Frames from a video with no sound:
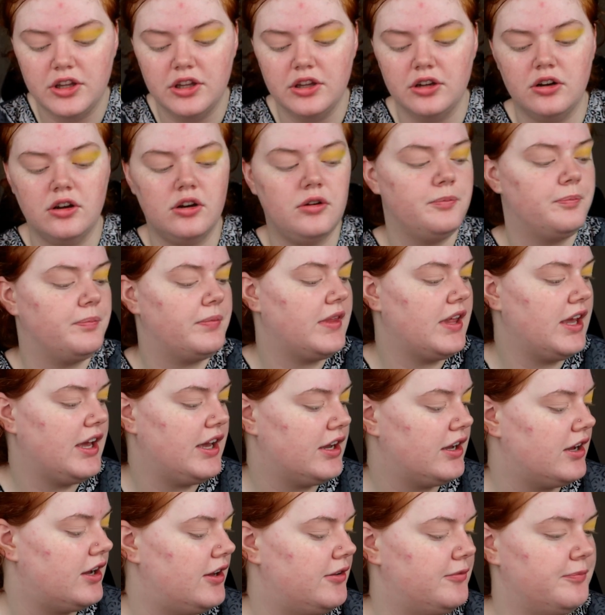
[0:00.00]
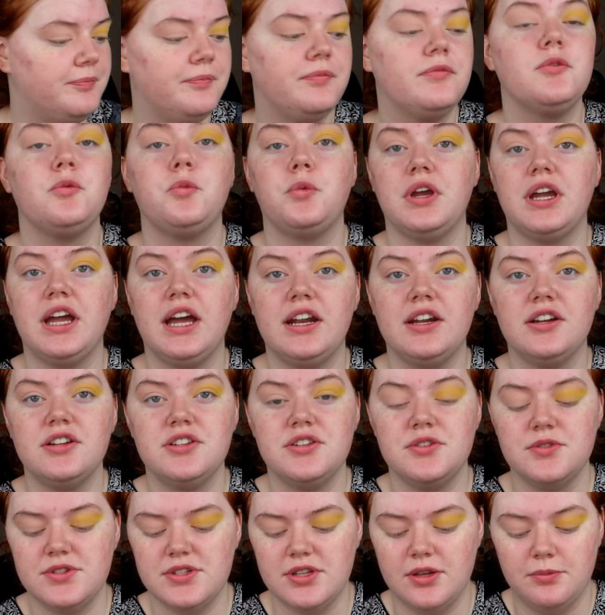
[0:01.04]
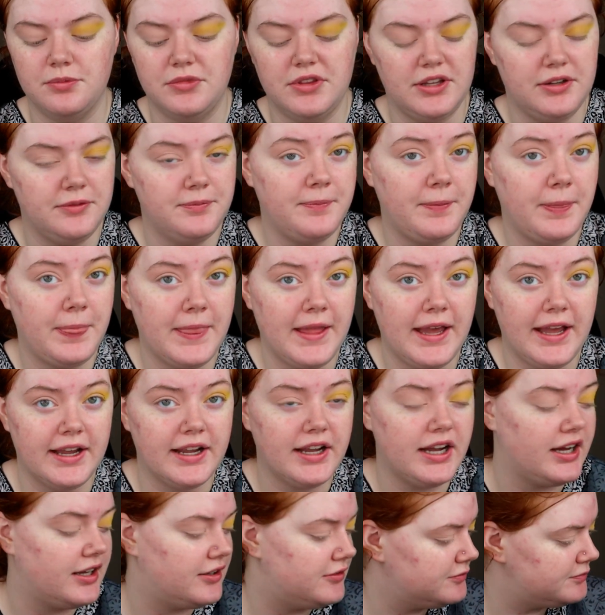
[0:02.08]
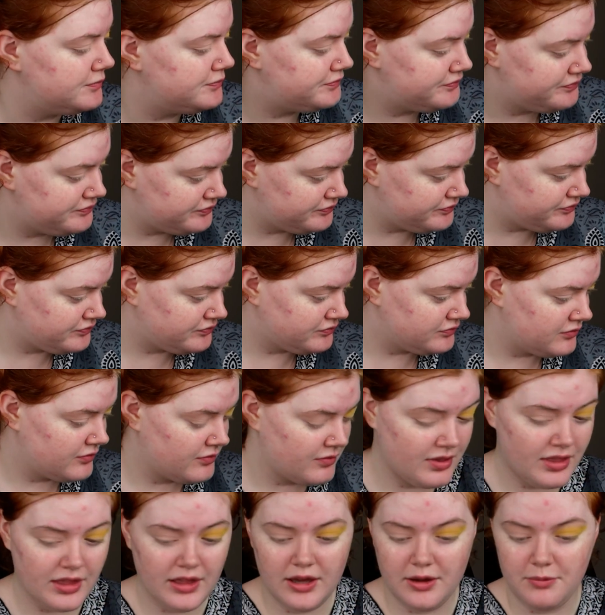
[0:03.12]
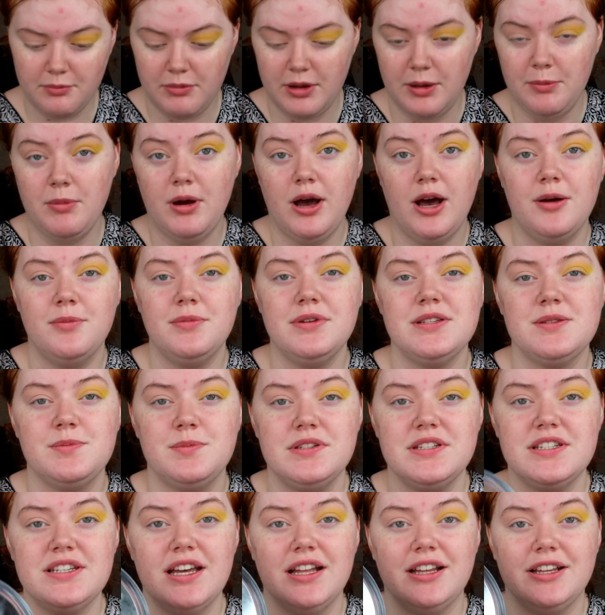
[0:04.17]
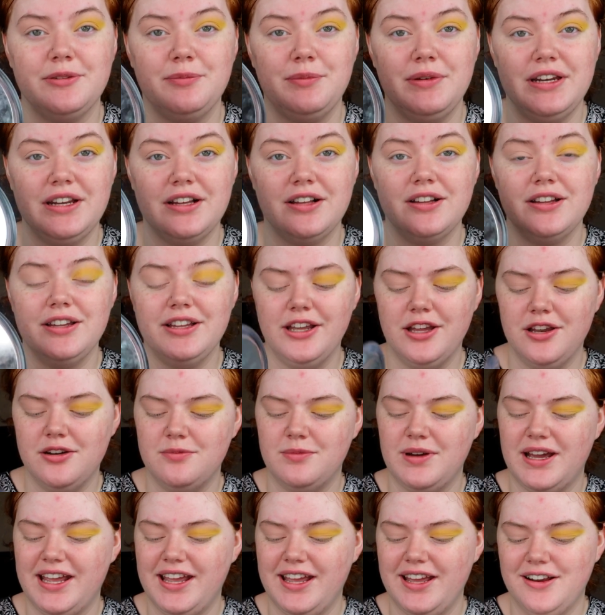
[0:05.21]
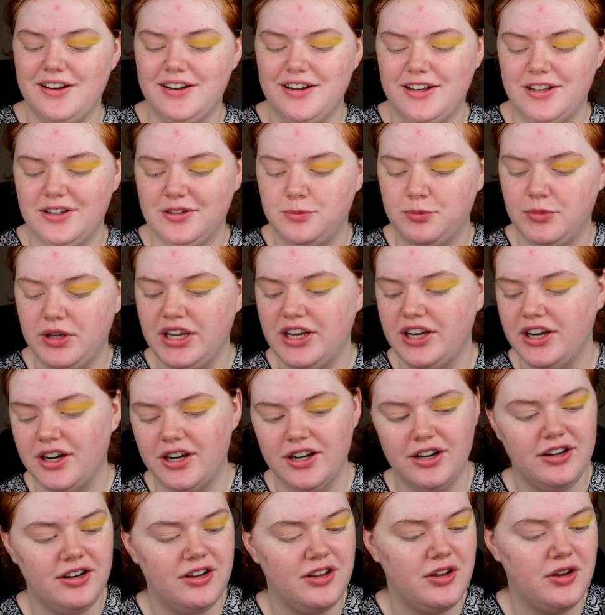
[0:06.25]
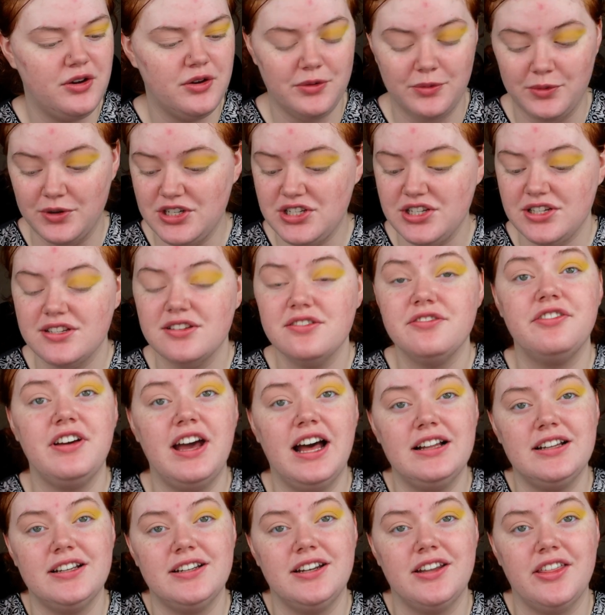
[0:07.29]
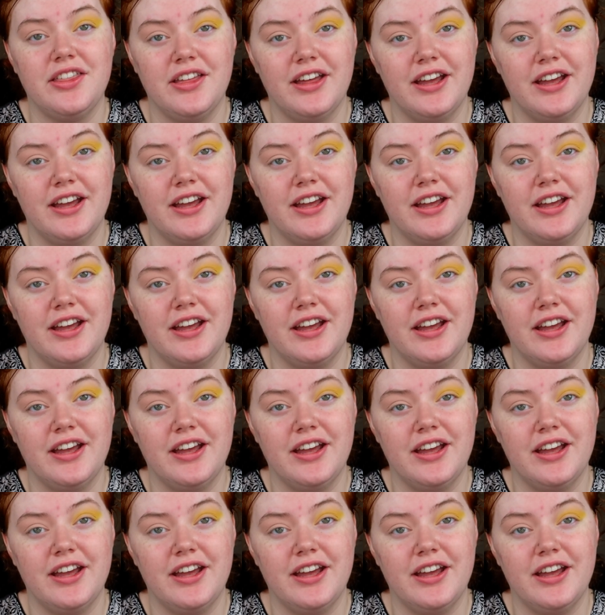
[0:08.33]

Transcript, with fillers: you know, hang on. We gotta do something. Hang on. My mom has been telling me to clean my handheld mirror, which is a valid